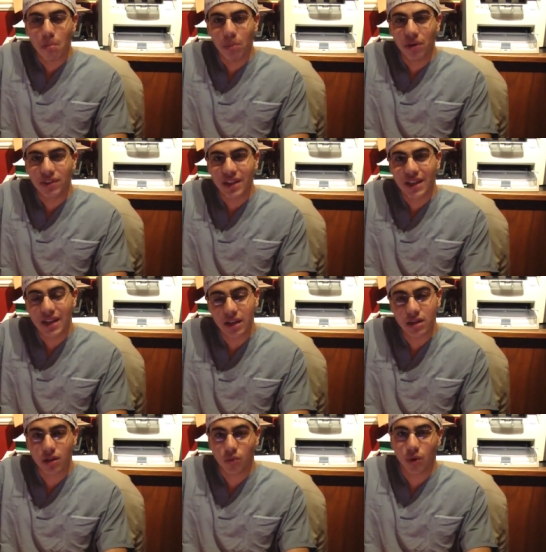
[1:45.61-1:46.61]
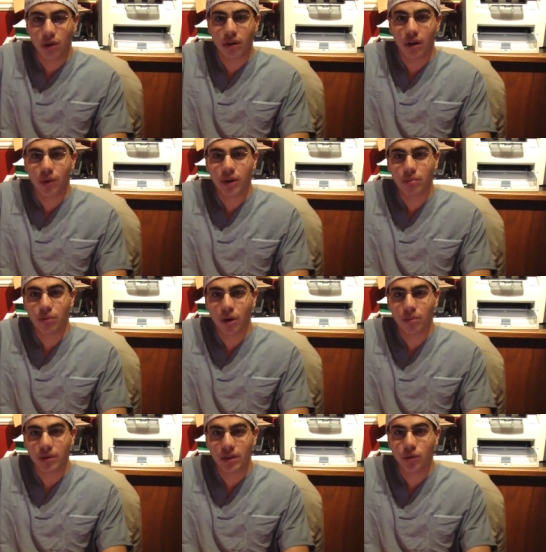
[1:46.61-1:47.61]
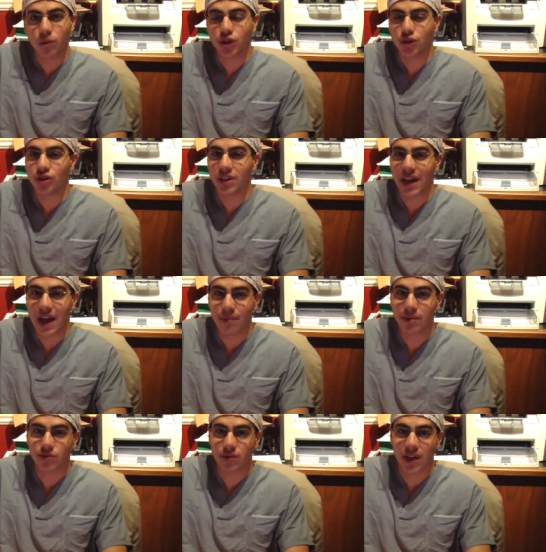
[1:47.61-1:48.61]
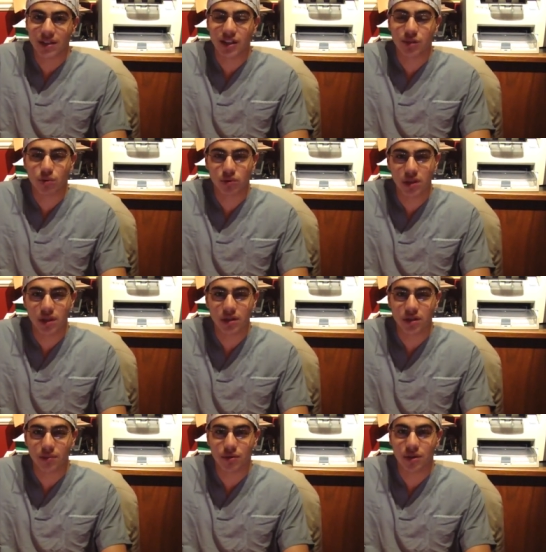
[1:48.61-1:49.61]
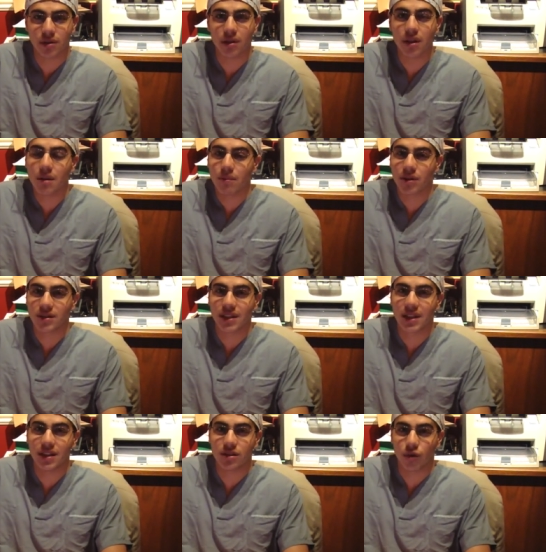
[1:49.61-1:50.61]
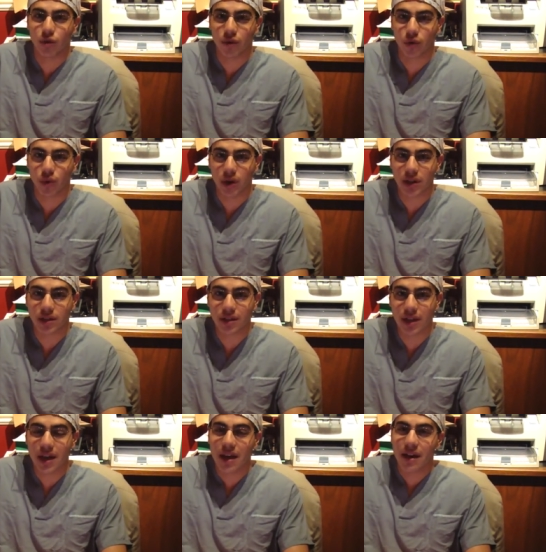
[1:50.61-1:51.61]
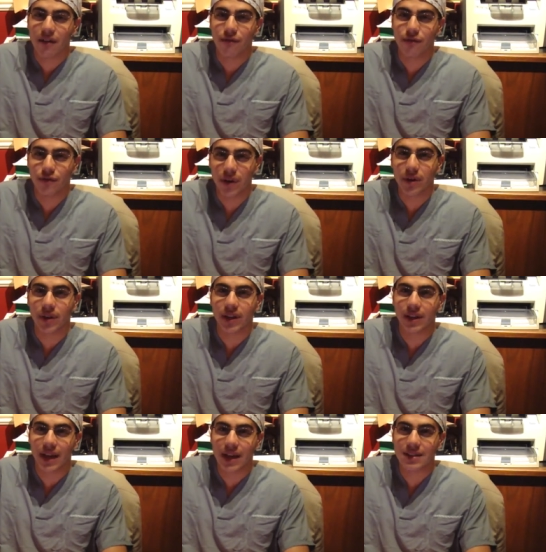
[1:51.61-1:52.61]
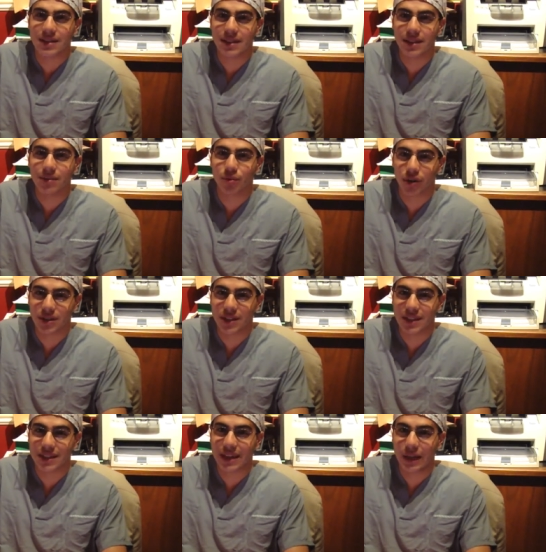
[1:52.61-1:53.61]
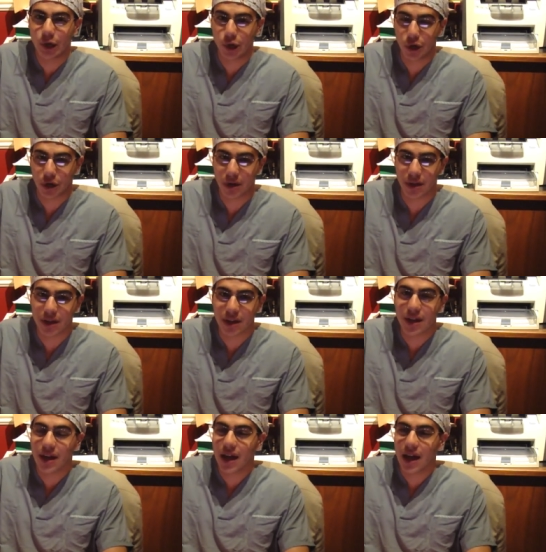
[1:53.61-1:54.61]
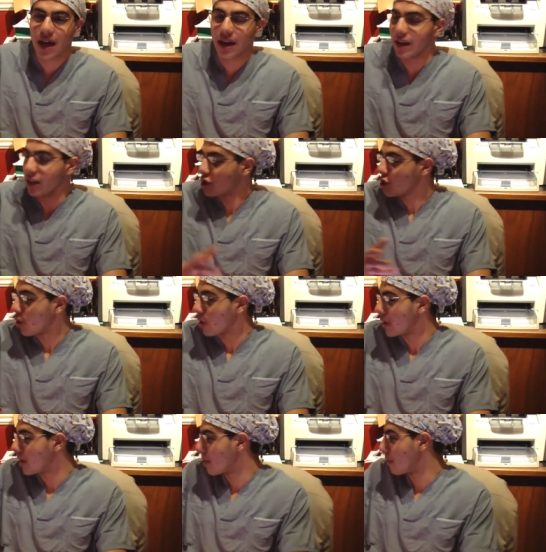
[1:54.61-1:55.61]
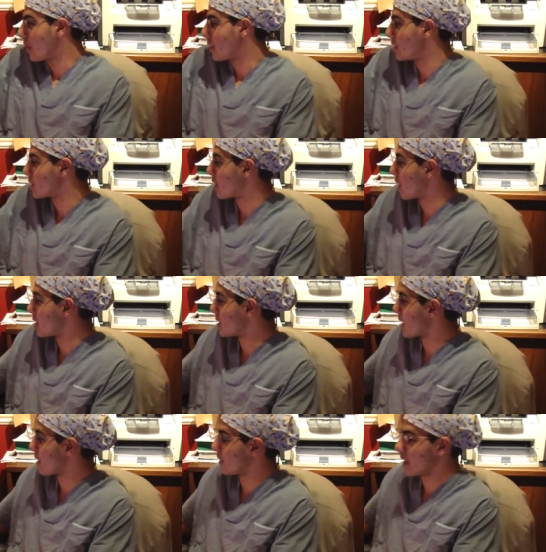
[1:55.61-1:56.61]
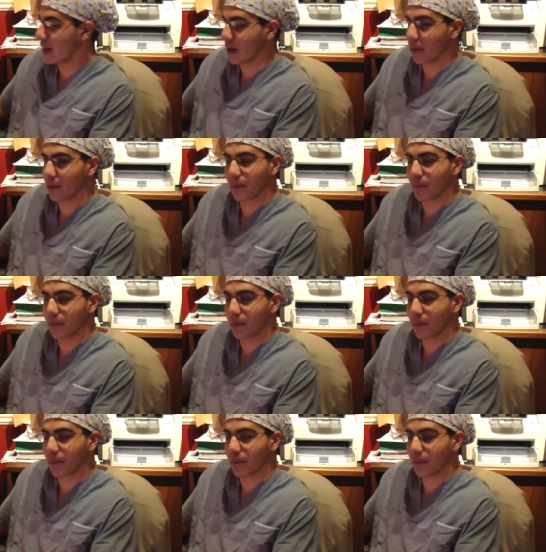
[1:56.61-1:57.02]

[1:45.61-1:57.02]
But if the kidneys are not working properly, which usually happens with excess protein consumption because the kidneys are overworked, a very nasty process can occur. And it's shown here by these cards that I've laid out.